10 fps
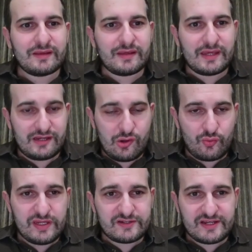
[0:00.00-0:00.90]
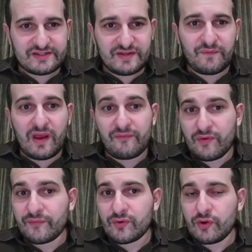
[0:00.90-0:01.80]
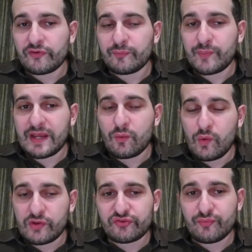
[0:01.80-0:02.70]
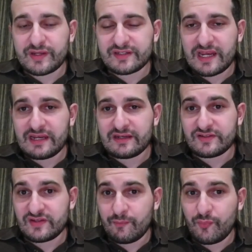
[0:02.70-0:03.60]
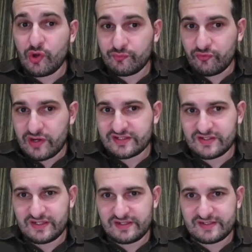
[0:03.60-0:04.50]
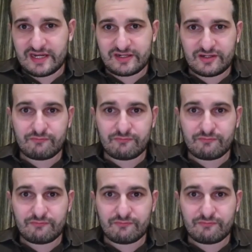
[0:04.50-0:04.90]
And now e takes d5, of course, black wants to maintain some pawn presence in the center,